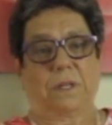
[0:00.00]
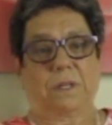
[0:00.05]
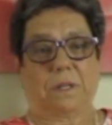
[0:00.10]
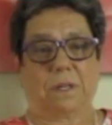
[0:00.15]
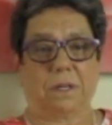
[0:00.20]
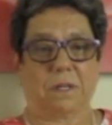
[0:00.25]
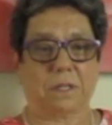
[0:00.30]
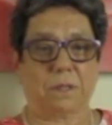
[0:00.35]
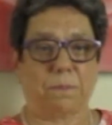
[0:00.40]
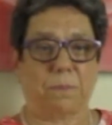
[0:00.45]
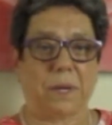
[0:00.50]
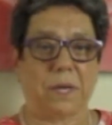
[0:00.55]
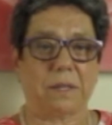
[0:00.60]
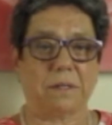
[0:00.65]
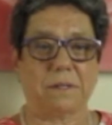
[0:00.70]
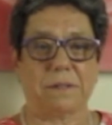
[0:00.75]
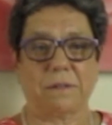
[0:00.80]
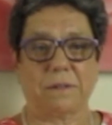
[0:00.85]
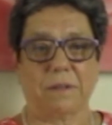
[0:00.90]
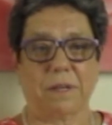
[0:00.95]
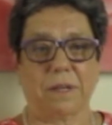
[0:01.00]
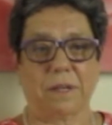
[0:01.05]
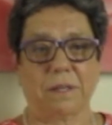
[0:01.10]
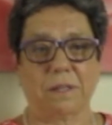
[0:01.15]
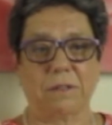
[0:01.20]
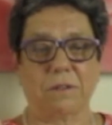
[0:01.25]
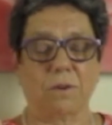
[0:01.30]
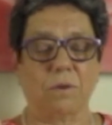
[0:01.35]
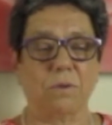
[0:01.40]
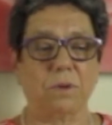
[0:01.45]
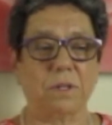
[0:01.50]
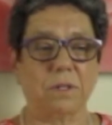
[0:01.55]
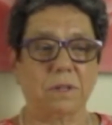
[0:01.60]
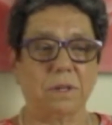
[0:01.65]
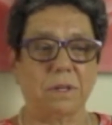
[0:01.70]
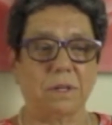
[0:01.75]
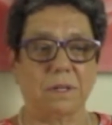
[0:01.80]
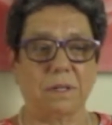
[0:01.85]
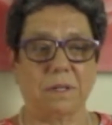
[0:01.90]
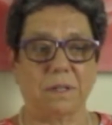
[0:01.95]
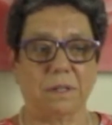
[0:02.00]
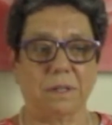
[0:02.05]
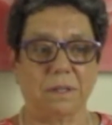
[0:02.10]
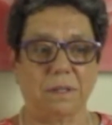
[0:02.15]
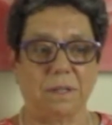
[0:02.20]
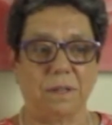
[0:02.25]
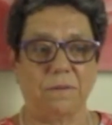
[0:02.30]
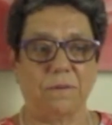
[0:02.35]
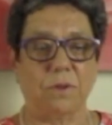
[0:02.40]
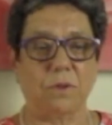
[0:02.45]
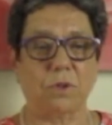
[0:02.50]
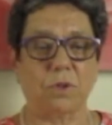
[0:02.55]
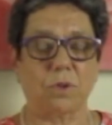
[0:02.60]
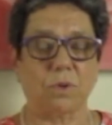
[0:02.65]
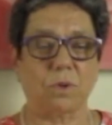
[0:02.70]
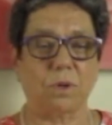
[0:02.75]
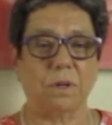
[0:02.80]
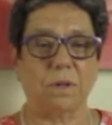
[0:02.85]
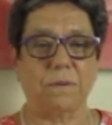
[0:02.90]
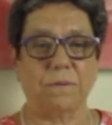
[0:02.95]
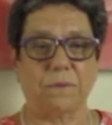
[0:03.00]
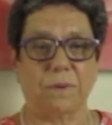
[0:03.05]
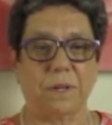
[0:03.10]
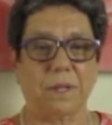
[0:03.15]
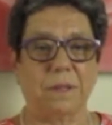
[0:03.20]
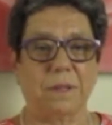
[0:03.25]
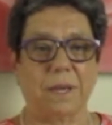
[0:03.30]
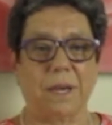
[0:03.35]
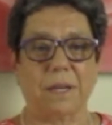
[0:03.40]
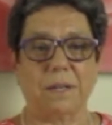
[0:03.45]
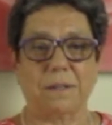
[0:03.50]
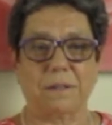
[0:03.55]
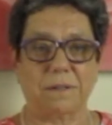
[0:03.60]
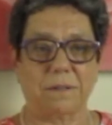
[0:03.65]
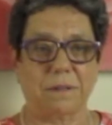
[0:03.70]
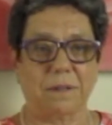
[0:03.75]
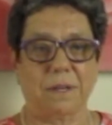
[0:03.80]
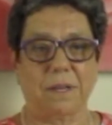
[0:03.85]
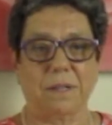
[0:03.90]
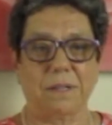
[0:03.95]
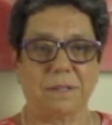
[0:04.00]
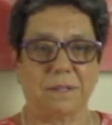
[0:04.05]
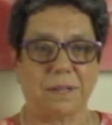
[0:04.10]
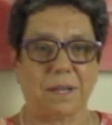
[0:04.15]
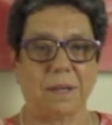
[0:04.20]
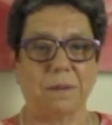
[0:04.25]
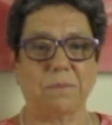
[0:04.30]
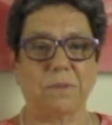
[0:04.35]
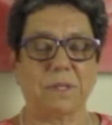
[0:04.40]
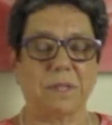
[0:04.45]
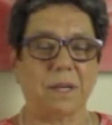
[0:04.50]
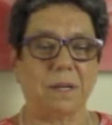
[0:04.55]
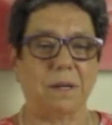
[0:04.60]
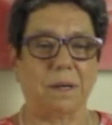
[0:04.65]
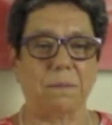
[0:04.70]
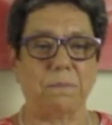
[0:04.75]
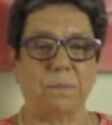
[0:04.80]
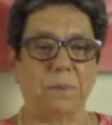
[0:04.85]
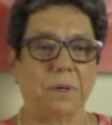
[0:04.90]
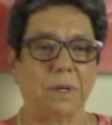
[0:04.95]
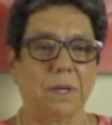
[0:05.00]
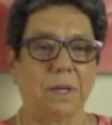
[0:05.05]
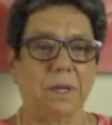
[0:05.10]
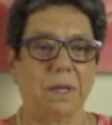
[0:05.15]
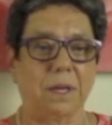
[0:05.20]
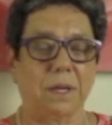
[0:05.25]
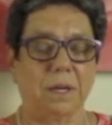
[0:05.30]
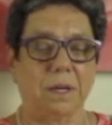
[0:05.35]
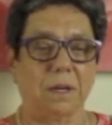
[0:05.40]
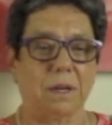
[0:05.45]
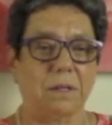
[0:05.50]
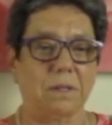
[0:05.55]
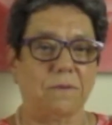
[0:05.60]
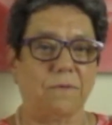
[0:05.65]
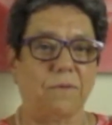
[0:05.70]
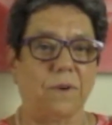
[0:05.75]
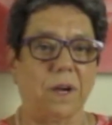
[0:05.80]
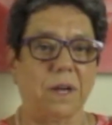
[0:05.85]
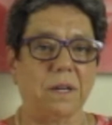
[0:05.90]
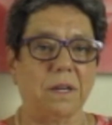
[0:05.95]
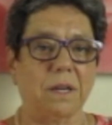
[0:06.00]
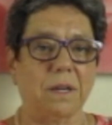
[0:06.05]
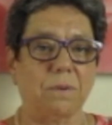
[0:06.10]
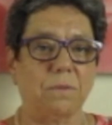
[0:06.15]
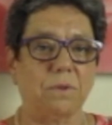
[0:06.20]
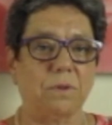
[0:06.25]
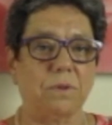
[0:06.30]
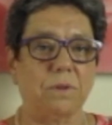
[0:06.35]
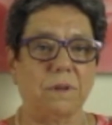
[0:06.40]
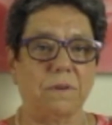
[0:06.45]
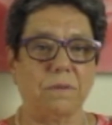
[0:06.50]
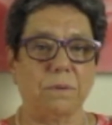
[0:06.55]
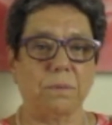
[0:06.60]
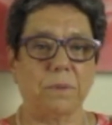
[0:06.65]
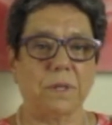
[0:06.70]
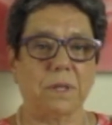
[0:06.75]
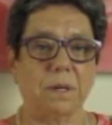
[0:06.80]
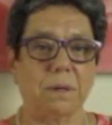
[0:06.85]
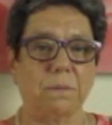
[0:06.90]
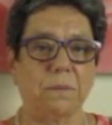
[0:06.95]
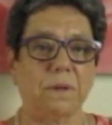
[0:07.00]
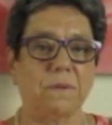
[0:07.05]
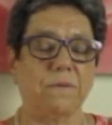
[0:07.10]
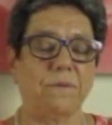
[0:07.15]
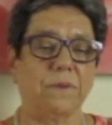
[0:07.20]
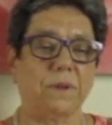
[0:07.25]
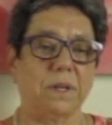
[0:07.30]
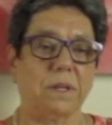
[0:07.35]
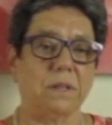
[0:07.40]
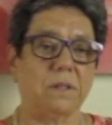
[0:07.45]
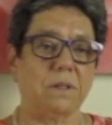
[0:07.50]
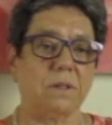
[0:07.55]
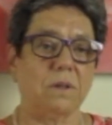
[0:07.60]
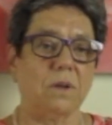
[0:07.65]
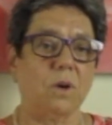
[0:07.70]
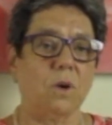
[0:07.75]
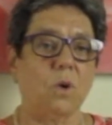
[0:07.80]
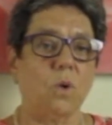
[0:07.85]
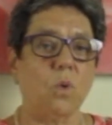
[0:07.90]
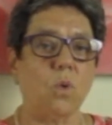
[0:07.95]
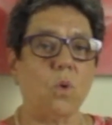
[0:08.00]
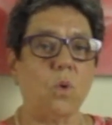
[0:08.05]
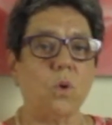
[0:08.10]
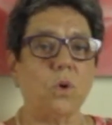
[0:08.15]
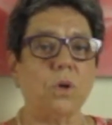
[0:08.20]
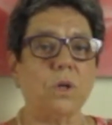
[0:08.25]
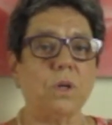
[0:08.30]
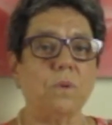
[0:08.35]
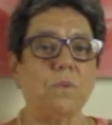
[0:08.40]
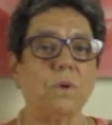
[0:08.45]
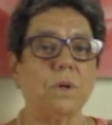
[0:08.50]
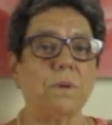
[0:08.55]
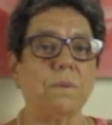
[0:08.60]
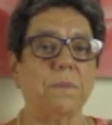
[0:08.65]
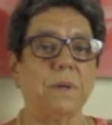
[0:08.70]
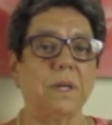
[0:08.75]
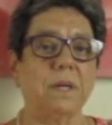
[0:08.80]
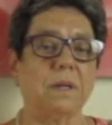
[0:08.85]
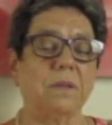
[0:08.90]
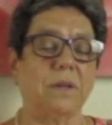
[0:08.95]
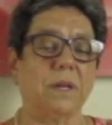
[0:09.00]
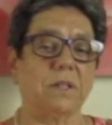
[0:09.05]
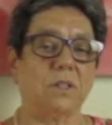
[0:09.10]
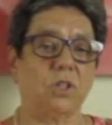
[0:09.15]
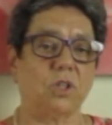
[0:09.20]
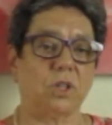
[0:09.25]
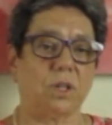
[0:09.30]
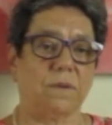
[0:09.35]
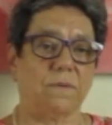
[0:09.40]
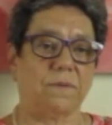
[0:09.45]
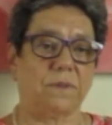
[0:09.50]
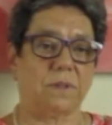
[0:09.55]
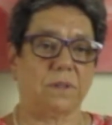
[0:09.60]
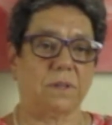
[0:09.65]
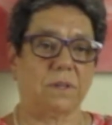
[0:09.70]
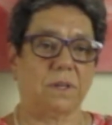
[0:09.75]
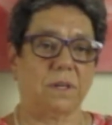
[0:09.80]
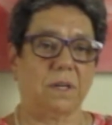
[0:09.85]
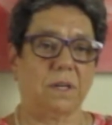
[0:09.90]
expect that it's always going to leave you sort of in that same setup, because finite will never become infinite, or you want to make that shift.